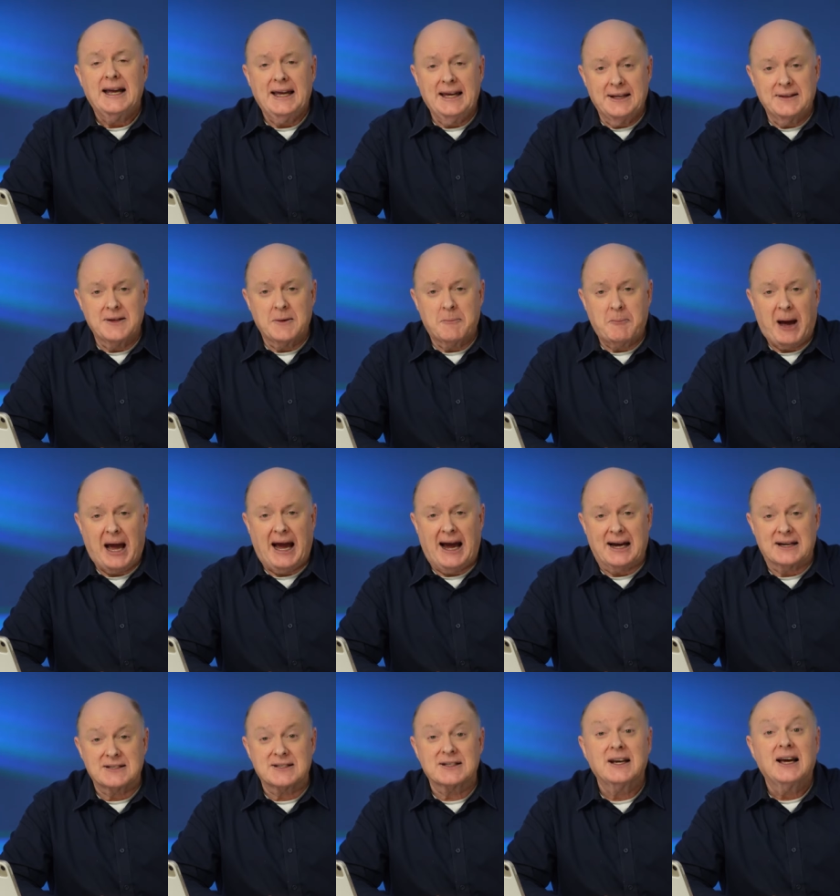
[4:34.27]
in the
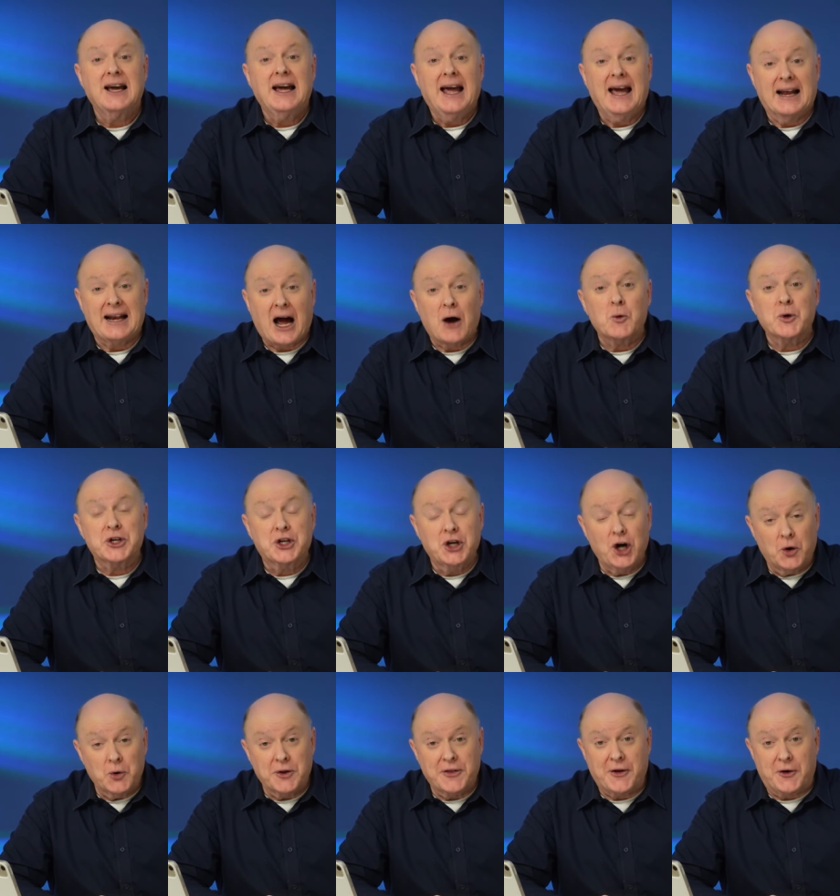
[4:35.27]
past? And I would
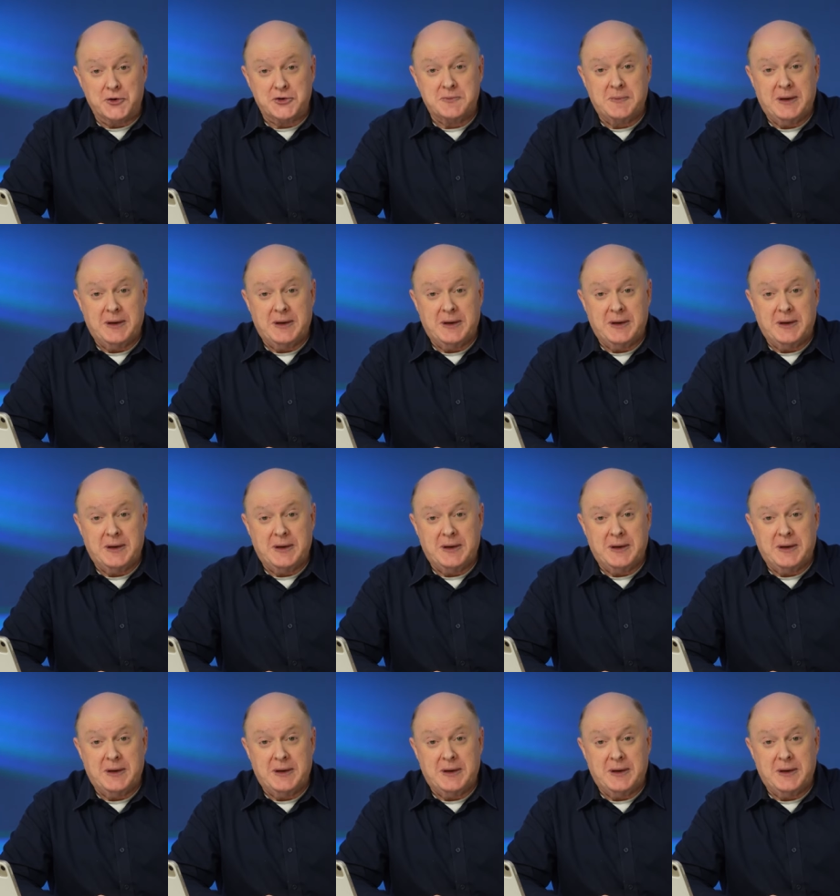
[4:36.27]
go to those